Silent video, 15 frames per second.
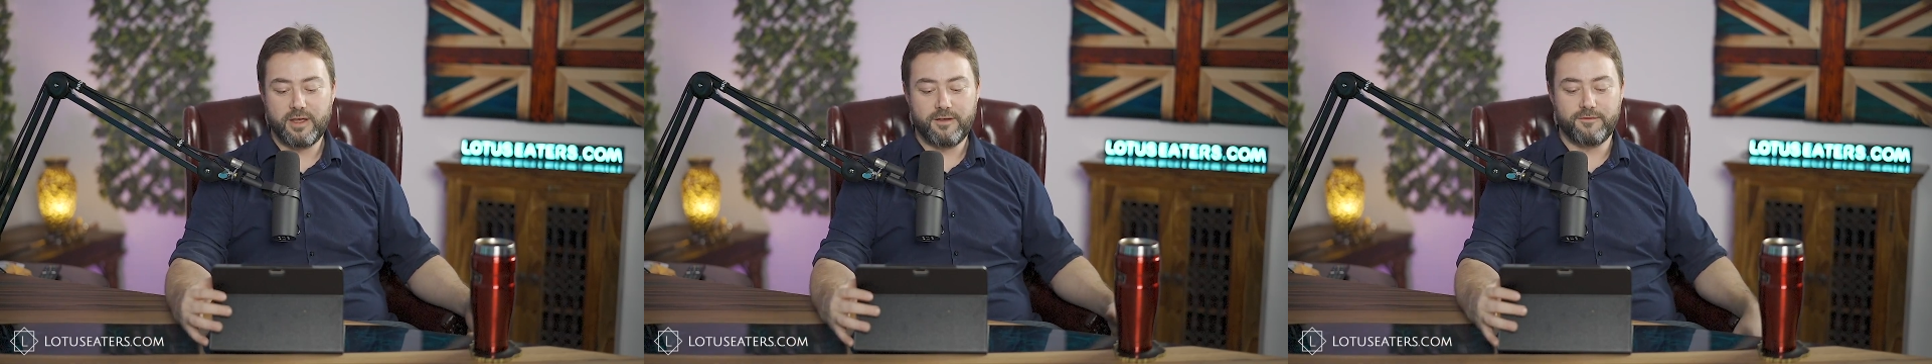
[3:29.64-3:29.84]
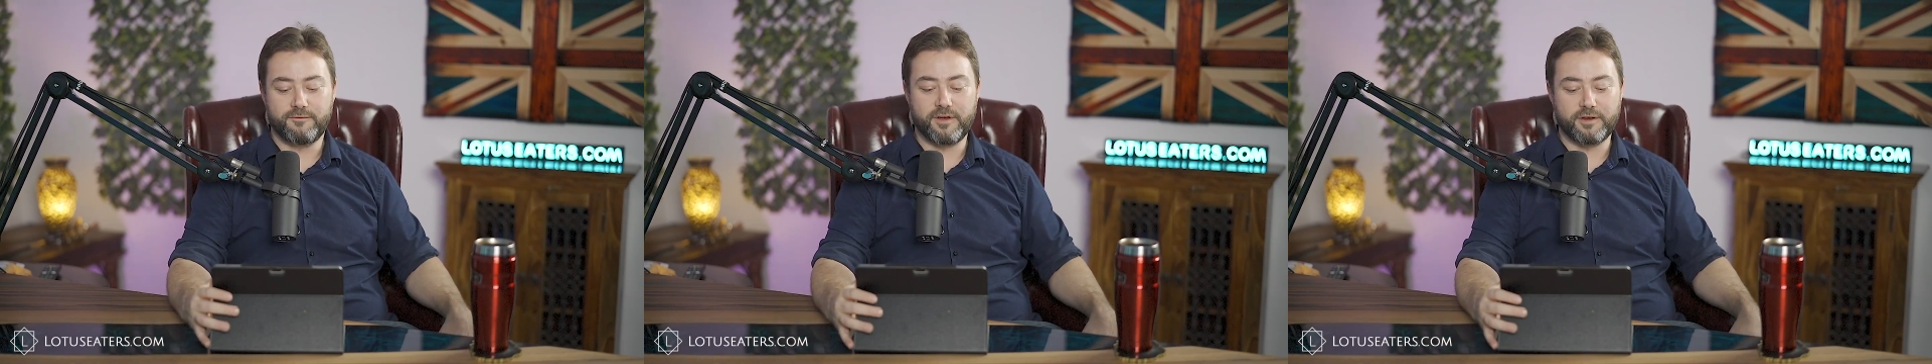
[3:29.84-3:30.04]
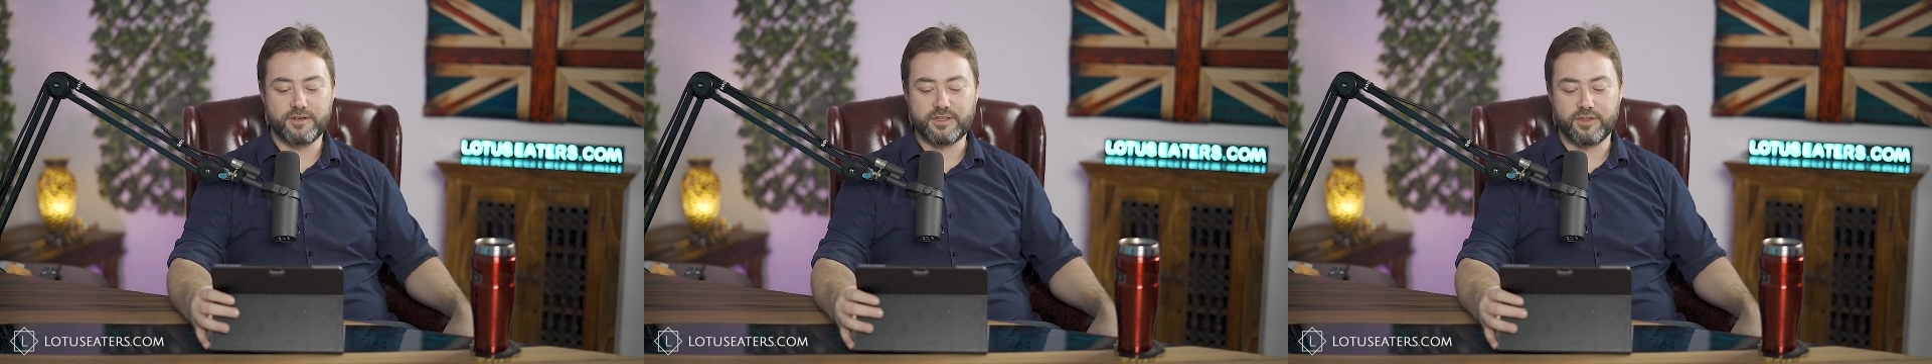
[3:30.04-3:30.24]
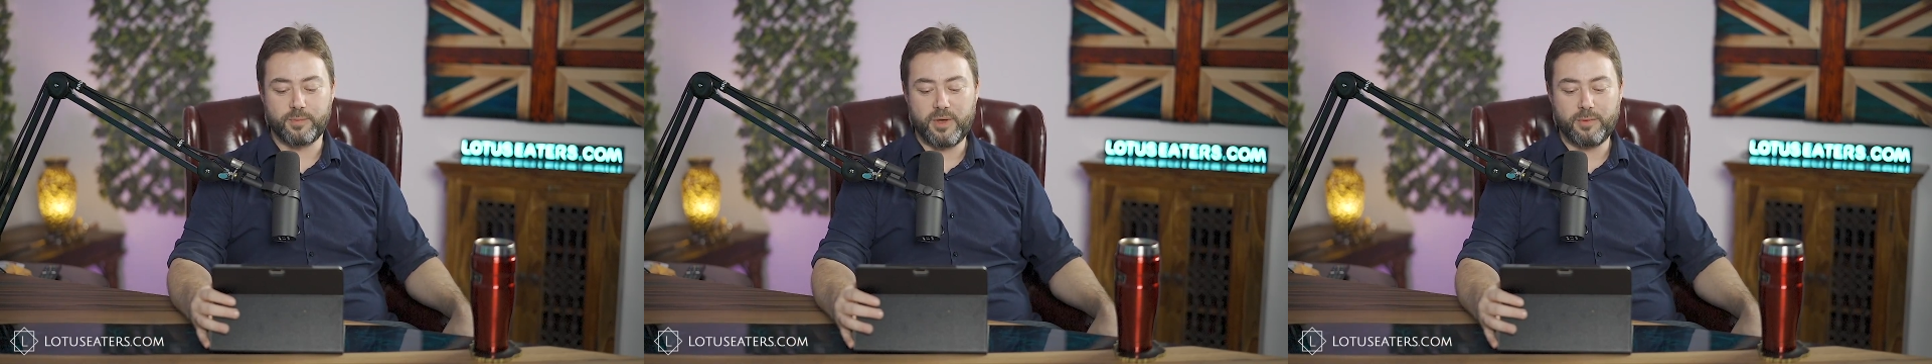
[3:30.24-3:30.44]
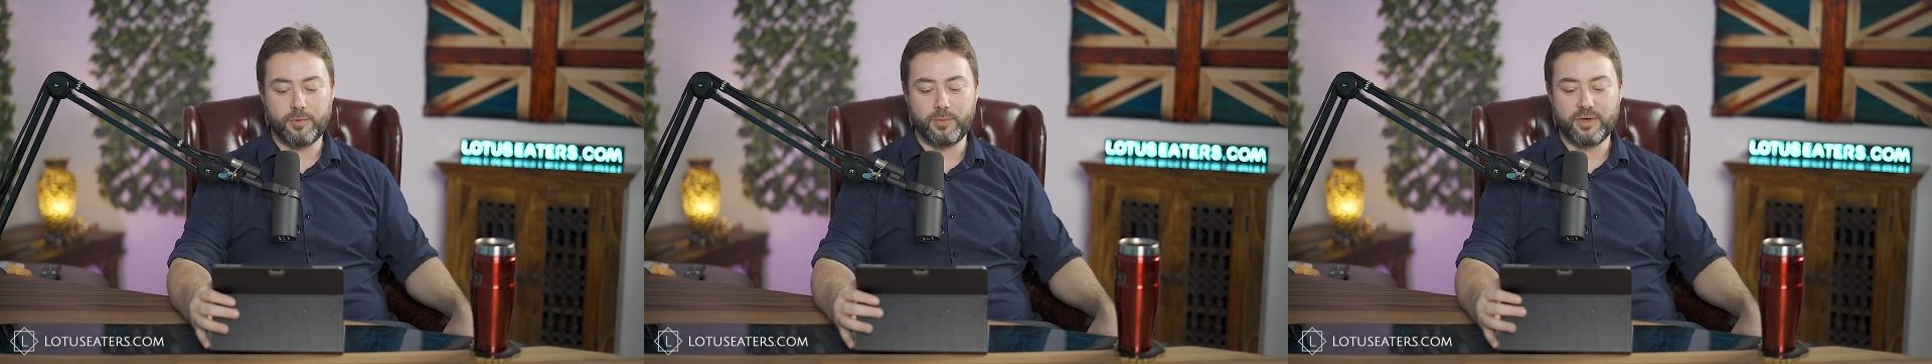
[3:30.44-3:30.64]
various other
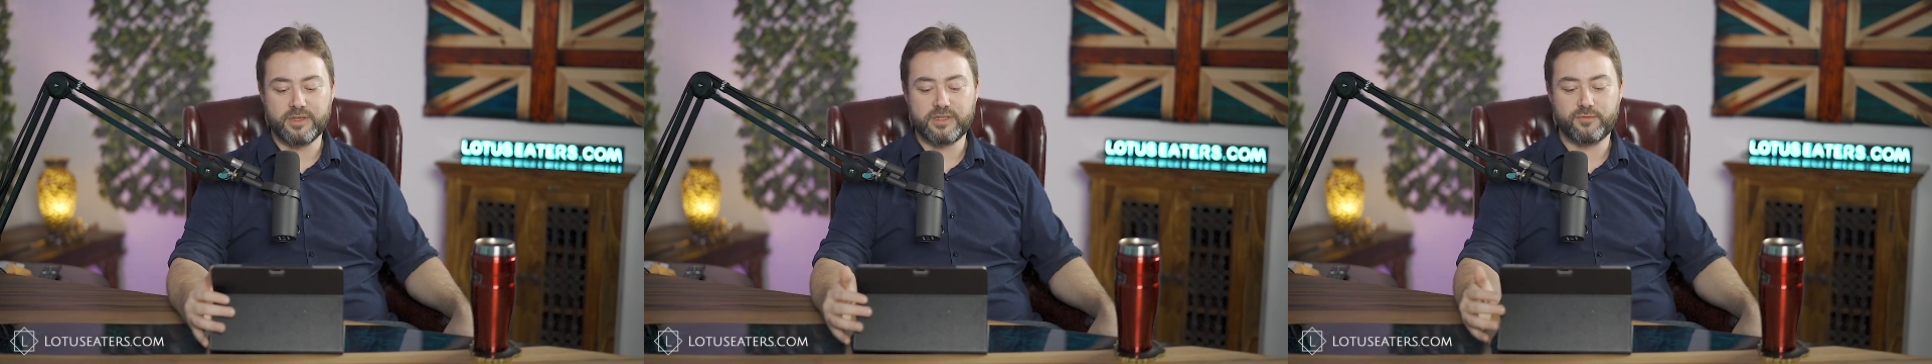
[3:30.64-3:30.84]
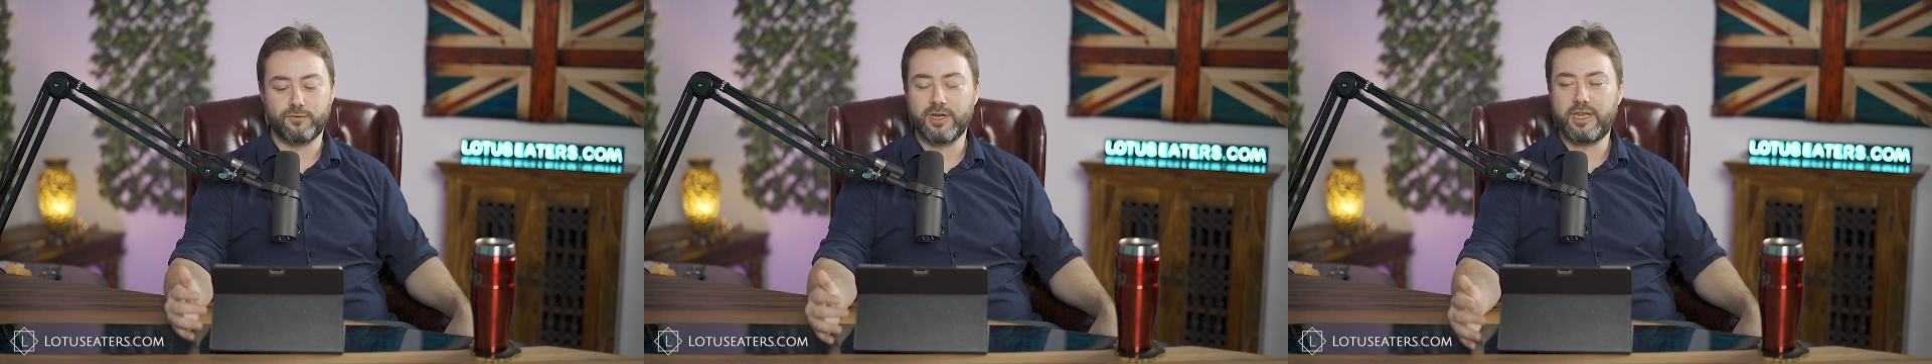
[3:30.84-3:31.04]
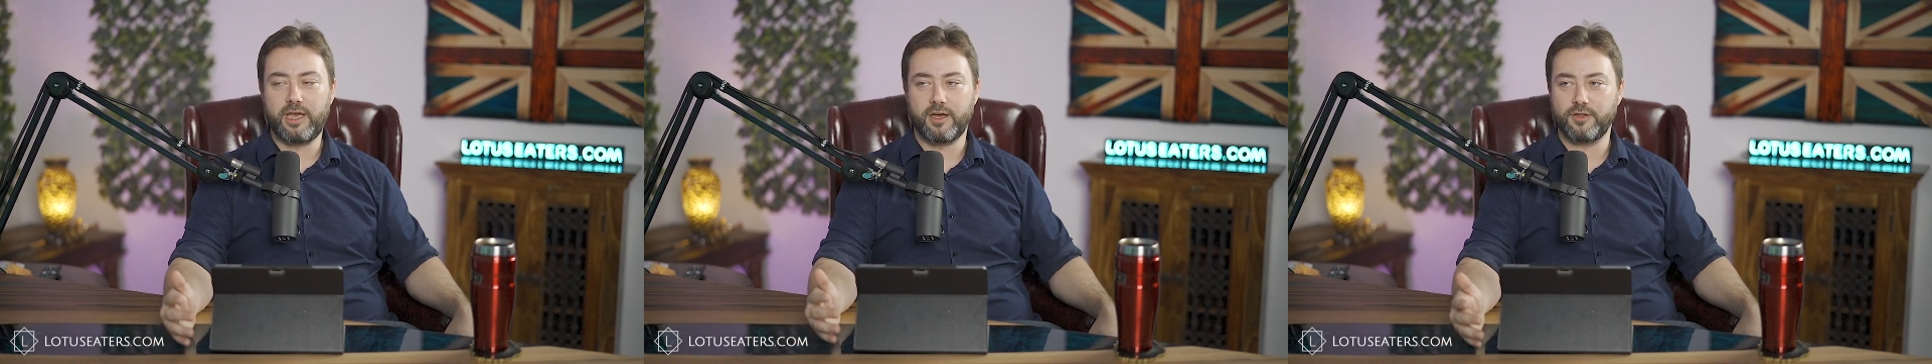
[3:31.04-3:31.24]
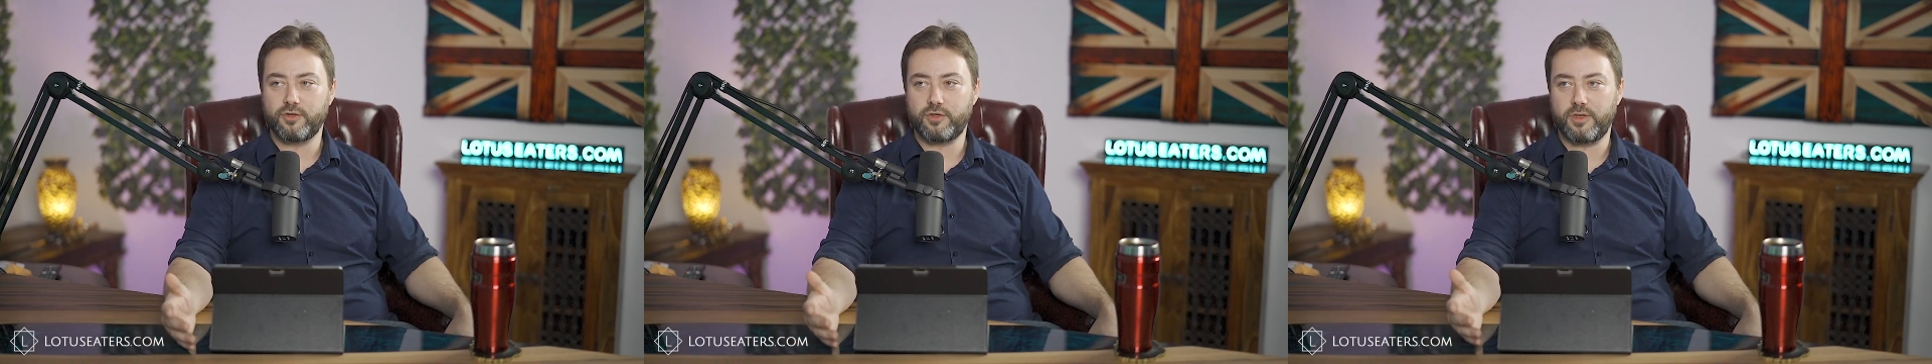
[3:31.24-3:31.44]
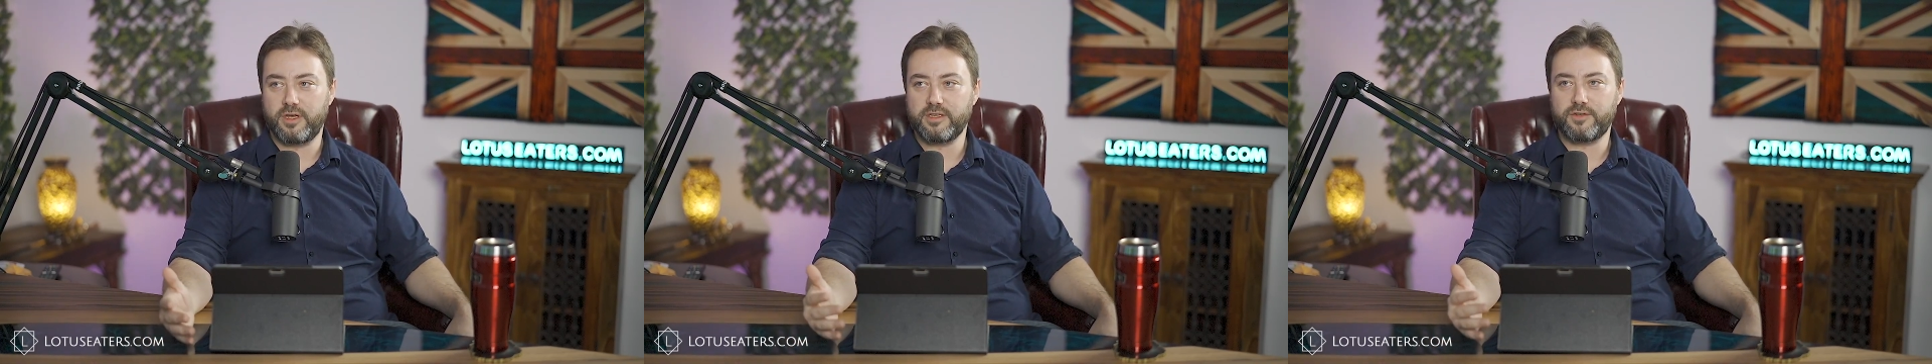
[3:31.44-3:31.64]
people, because it's
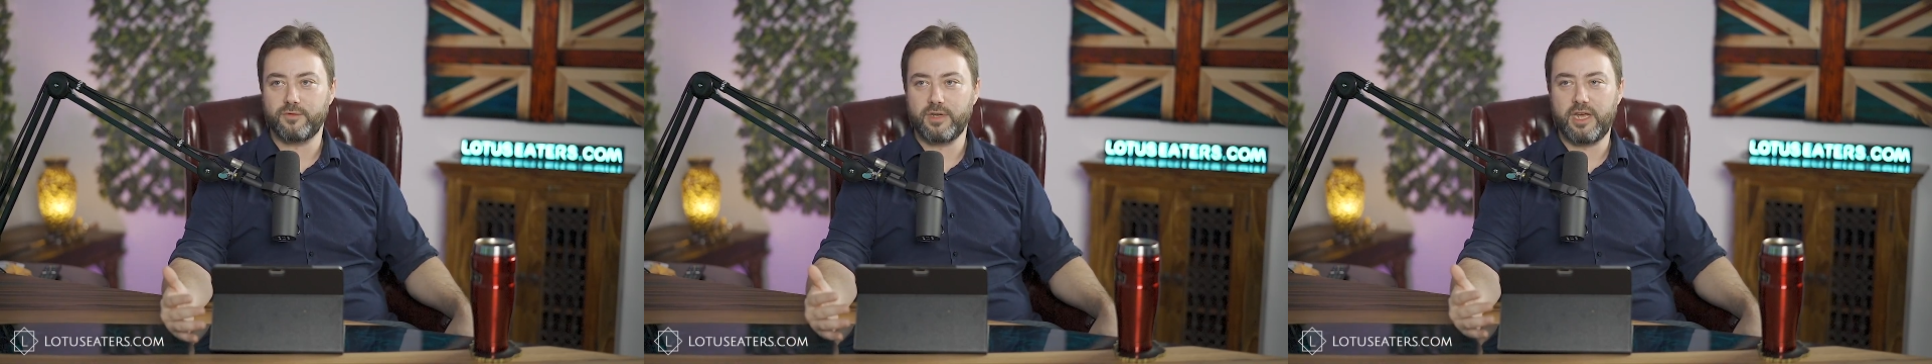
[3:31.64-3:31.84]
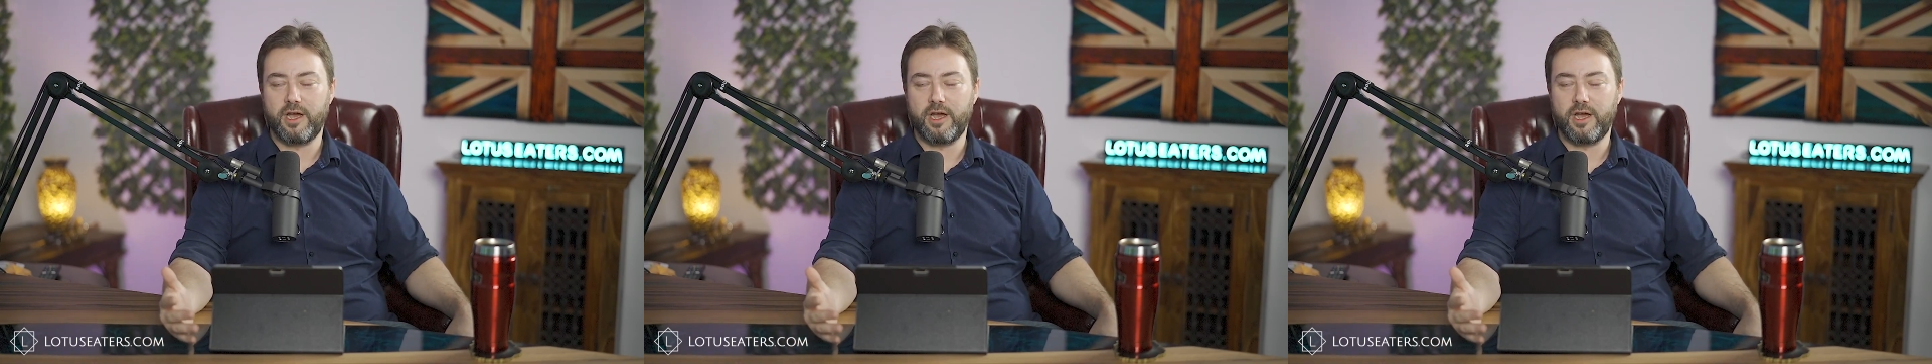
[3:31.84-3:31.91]
really